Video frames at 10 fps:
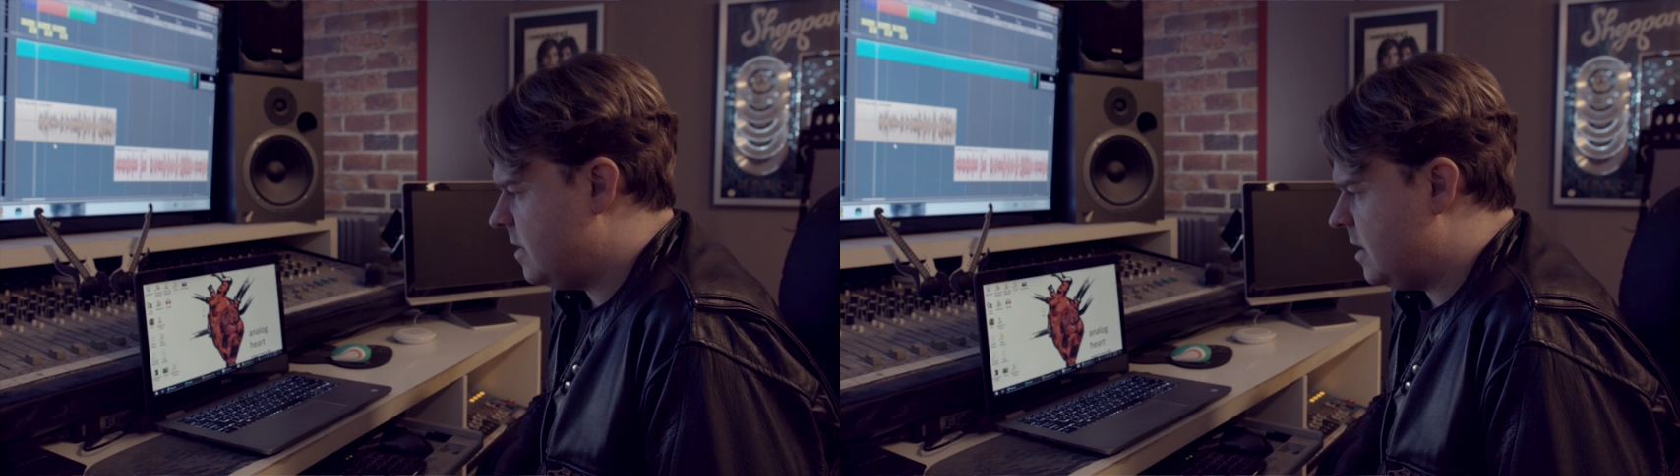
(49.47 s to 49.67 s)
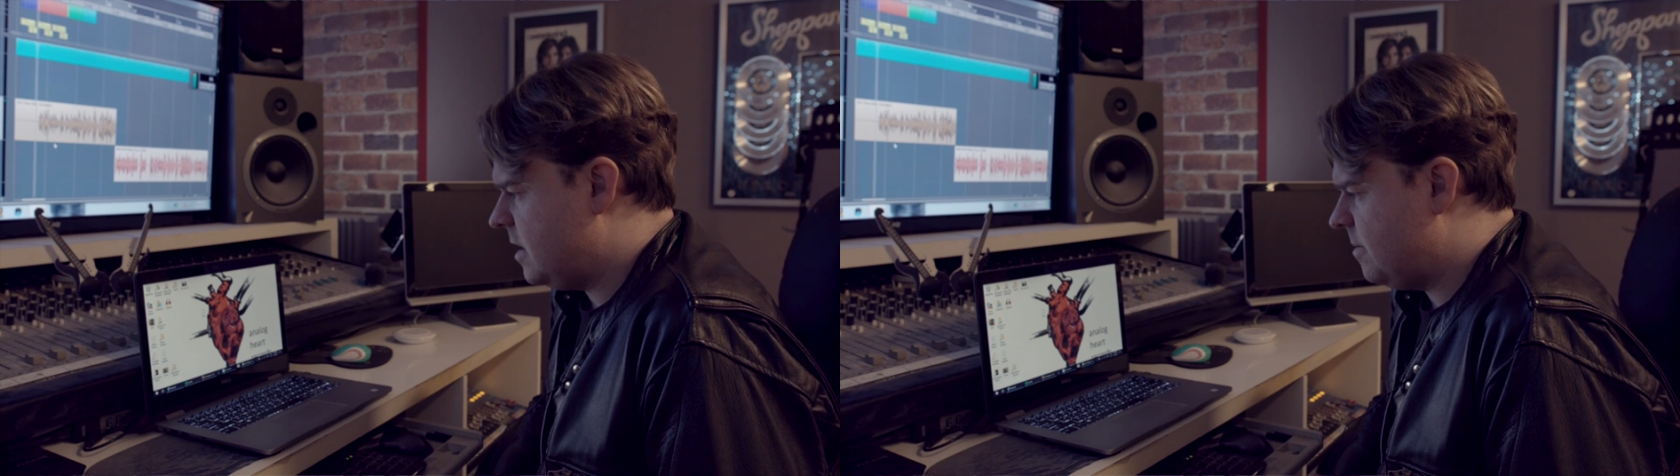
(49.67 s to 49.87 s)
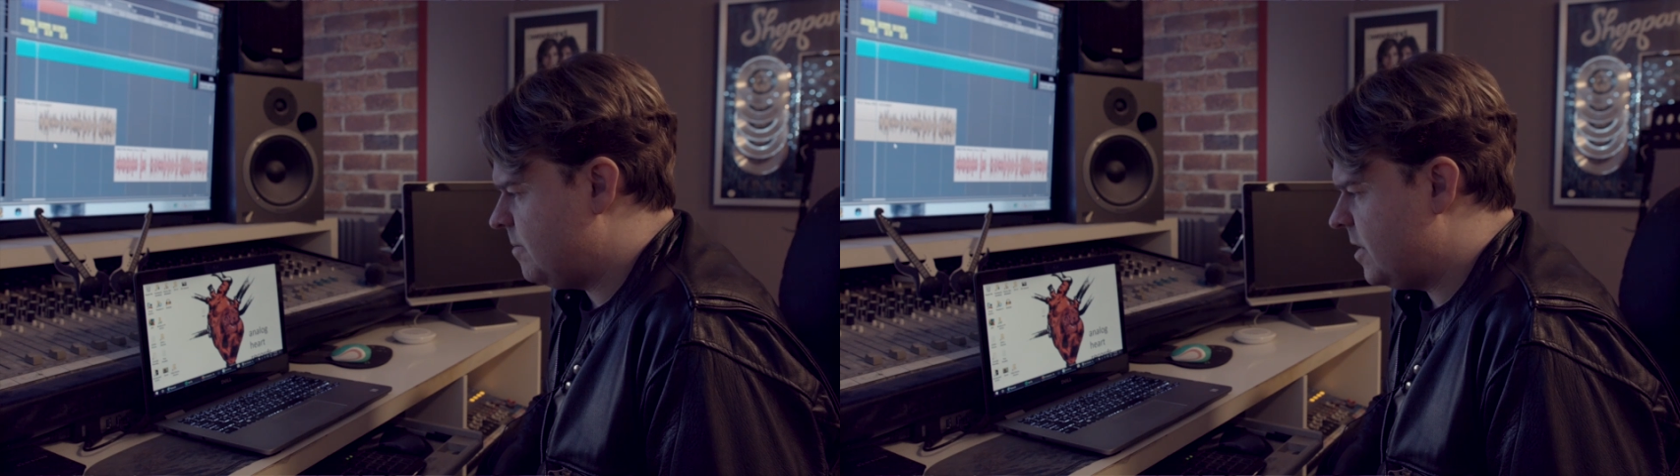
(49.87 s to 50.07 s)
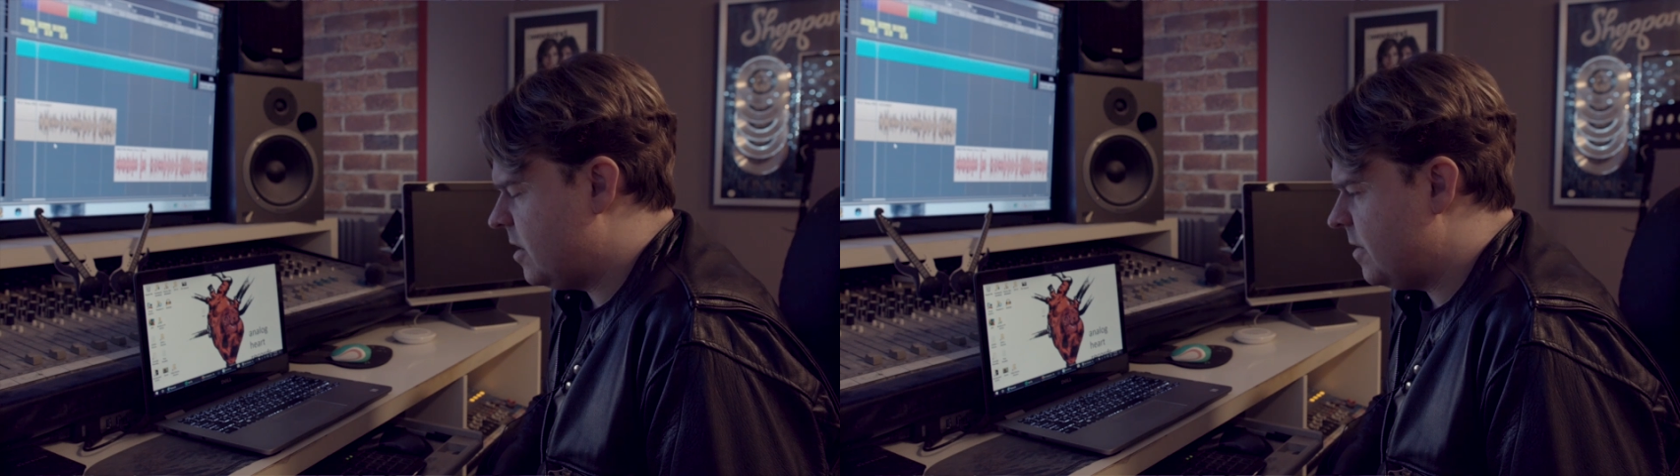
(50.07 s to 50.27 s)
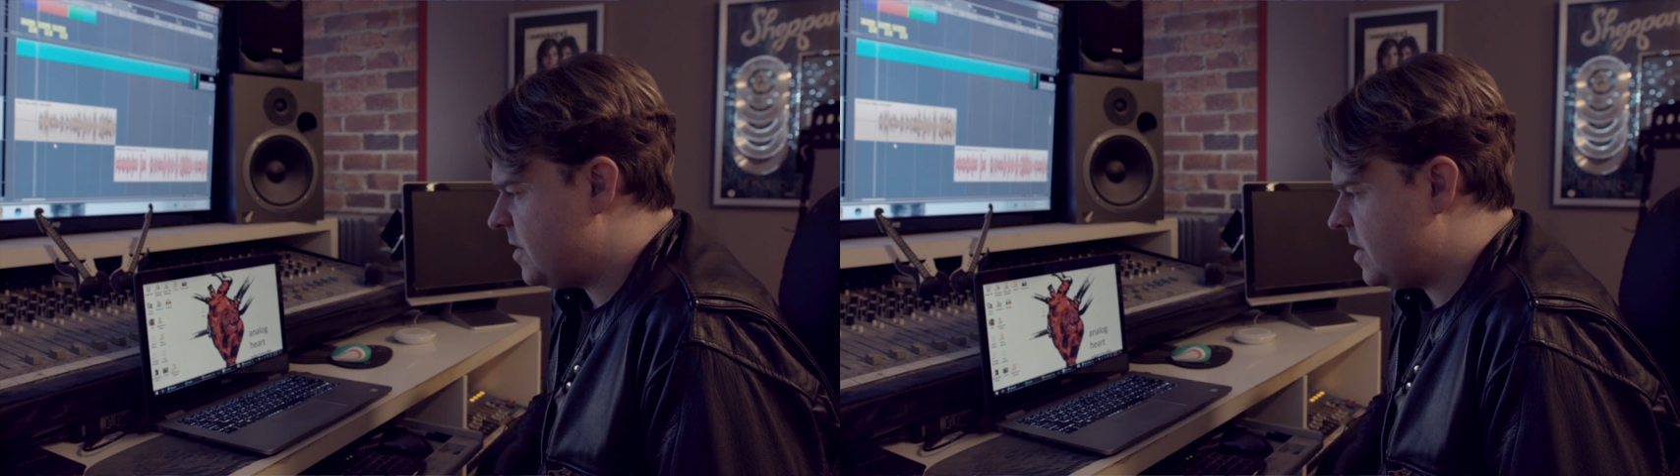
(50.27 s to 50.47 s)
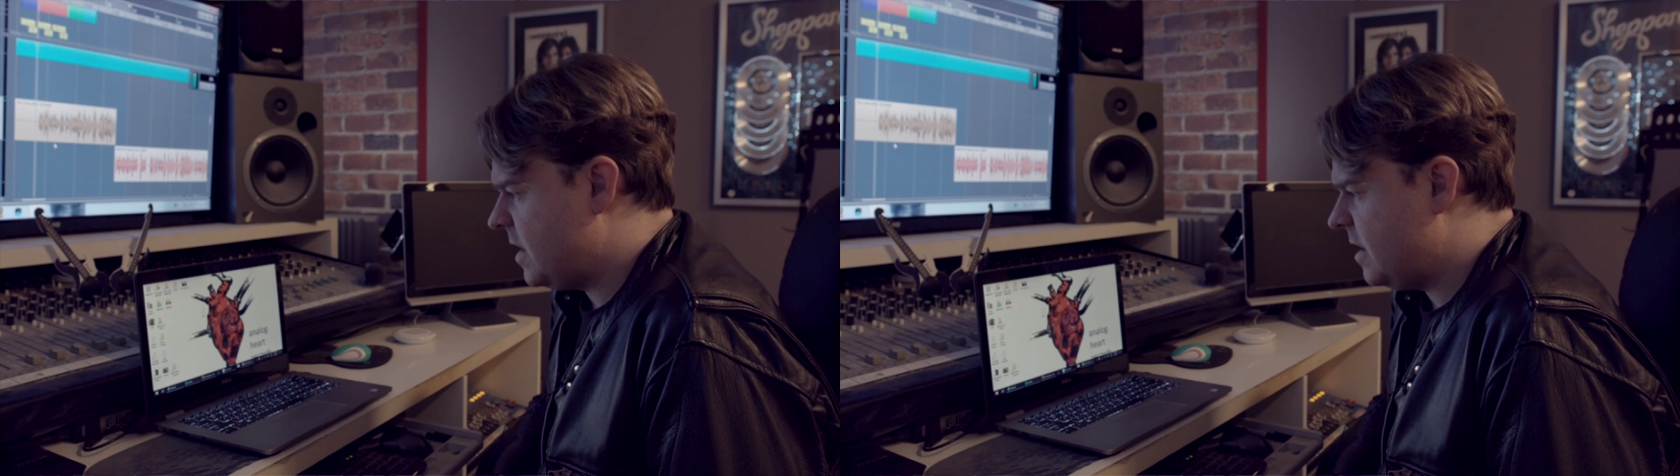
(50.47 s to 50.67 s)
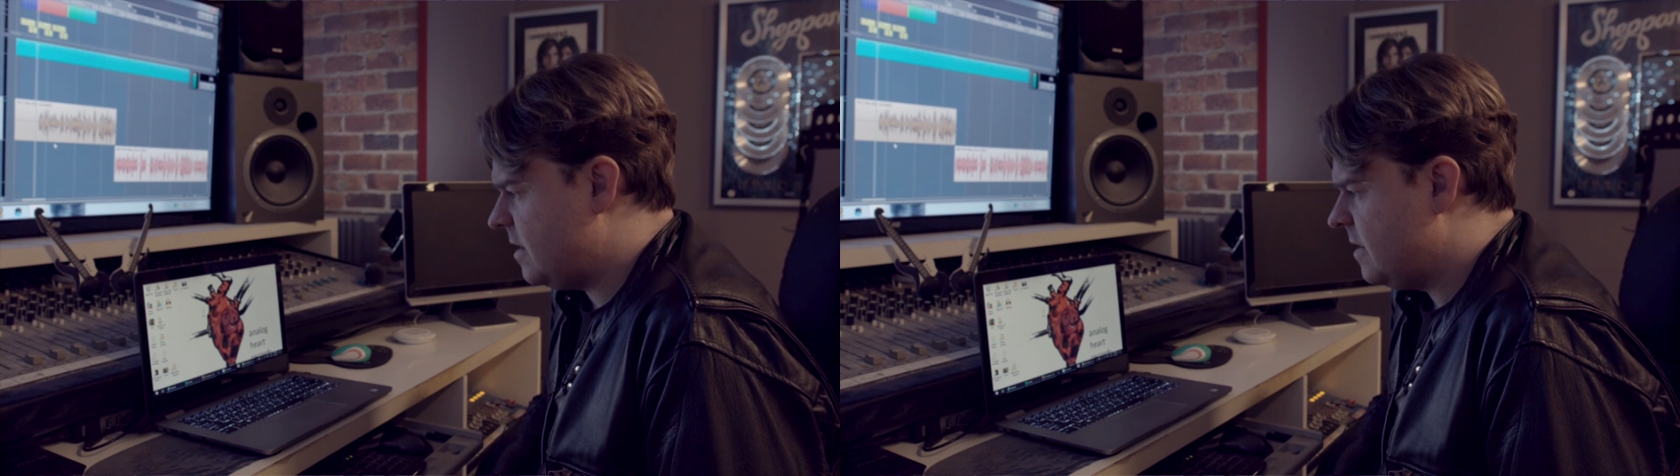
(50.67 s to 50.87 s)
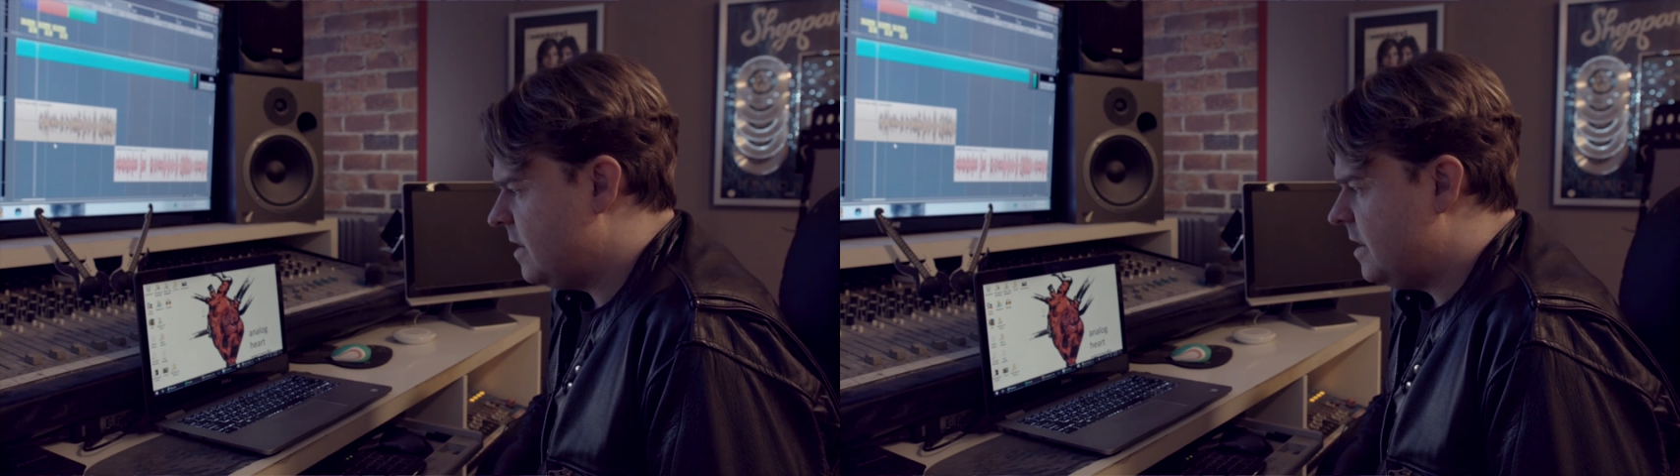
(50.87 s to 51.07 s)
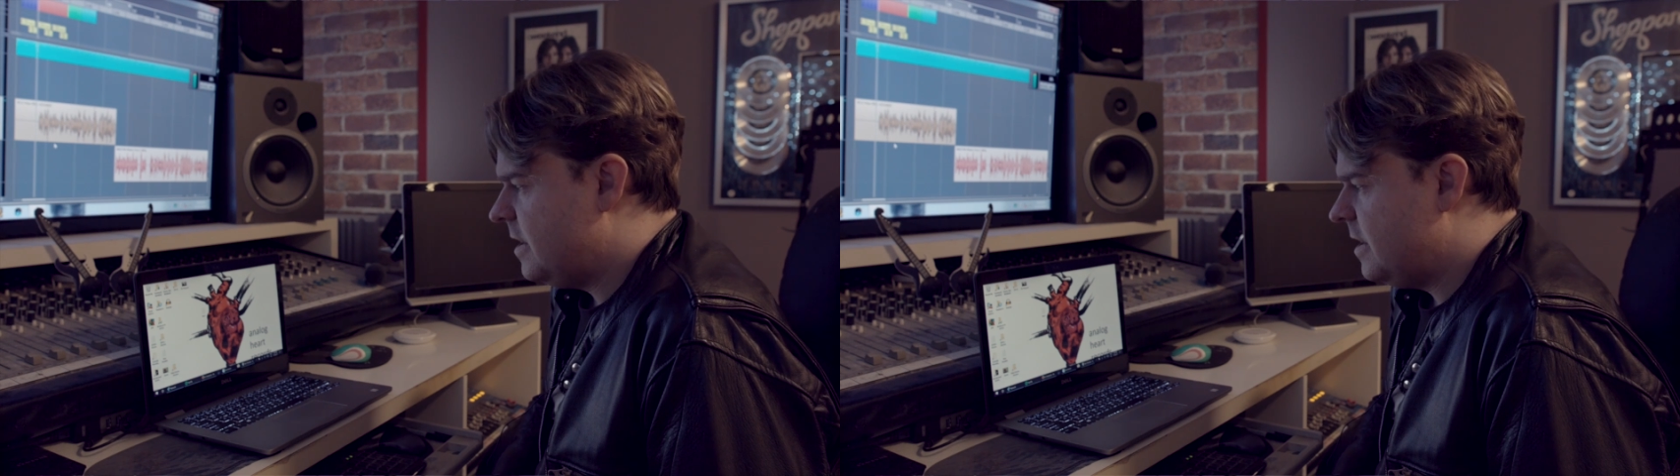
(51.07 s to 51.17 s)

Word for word: um, that I've seen